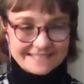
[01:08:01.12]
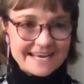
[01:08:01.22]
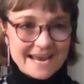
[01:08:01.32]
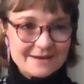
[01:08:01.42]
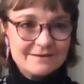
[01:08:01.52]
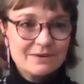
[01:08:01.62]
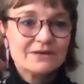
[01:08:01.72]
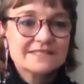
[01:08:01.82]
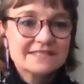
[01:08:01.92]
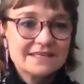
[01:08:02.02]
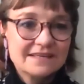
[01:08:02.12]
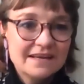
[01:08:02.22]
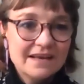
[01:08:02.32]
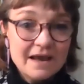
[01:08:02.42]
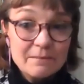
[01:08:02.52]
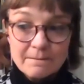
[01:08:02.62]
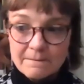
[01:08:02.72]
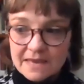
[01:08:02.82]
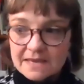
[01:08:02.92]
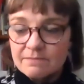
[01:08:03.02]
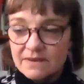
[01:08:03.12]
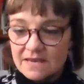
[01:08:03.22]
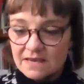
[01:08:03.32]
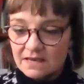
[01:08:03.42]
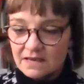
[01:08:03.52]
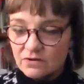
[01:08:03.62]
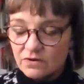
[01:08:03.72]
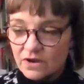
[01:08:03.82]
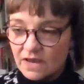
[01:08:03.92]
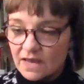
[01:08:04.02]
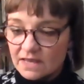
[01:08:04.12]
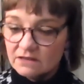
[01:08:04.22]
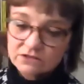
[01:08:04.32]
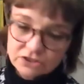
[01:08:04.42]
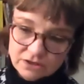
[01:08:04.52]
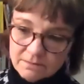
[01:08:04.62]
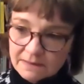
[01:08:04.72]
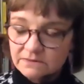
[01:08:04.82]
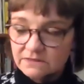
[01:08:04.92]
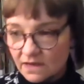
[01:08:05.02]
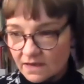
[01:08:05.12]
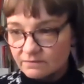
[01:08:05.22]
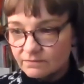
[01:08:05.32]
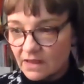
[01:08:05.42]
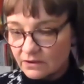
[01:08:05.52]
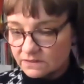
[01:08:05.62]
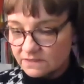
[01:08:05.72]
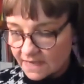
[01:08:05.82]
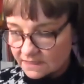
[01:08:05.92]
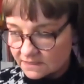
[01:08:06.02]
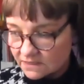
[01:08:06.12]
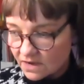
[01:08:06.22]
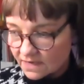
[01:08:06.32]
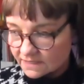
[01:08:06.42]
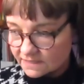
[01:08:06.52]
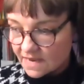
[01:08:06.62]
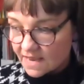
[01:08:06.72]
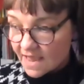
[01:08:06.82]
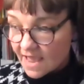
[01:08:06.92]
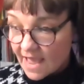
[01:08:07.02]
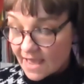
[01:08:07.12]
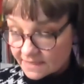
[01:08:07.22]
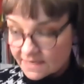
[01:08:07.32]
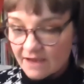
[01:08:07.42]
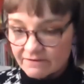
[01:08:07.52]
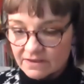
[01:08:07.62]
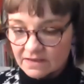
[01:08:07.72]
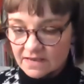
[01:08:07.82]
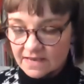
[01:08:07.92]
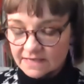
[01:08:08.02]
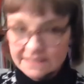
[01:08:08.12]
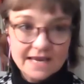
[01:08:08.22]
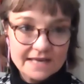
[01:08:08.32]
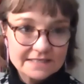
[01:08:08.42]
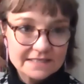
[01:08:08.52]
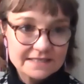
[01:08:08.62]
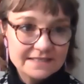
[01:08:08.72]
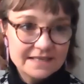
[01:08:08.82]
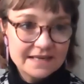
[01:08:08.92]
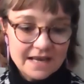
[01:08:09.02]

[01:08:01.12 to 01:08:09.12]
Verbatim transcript: educated person, me being English on mum's side, black on dad's side, and having education.